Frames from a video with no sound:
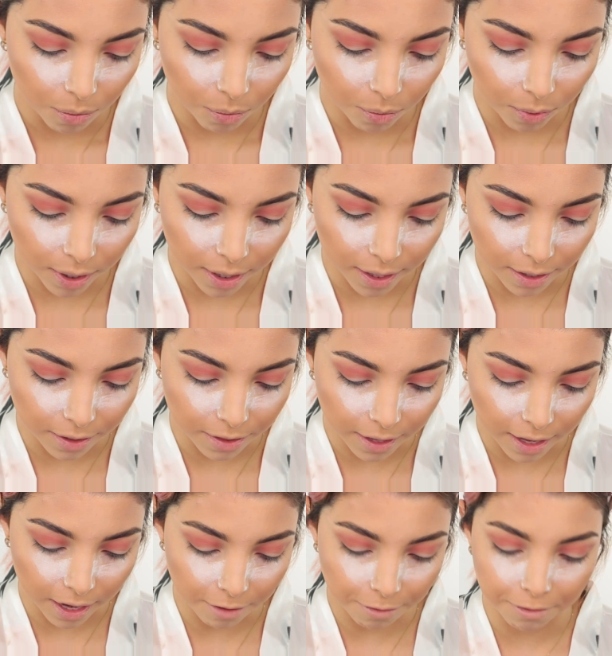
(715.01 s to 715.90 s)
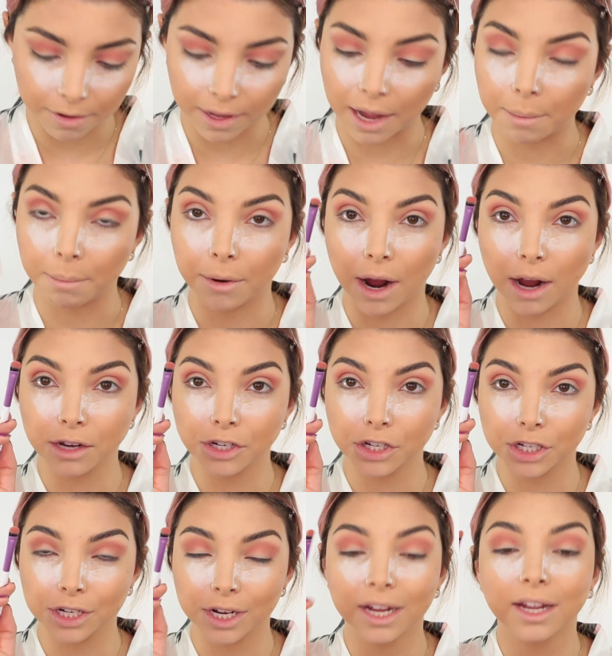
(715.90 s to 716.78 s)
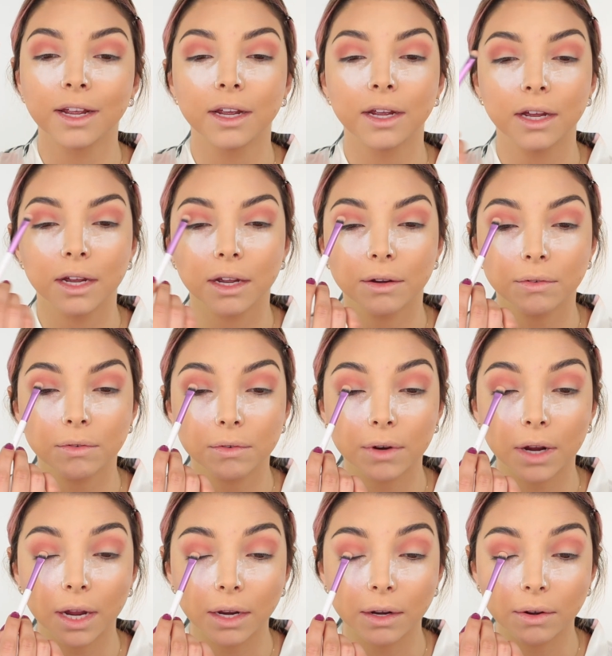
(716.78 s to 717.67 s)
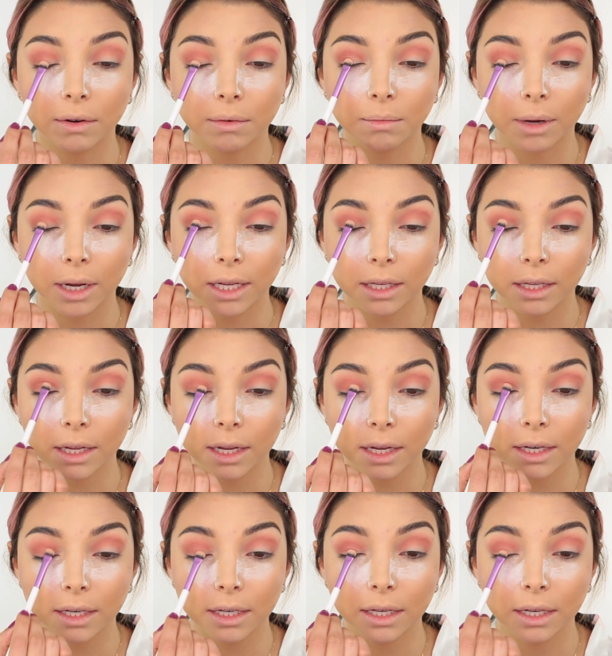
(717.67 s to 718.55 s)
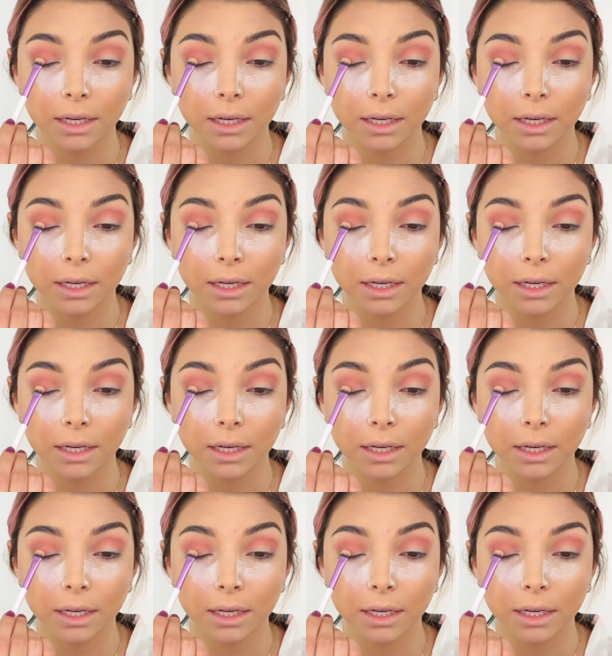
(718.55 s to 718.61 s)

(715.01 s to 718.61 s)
with a flat brush right on my lid.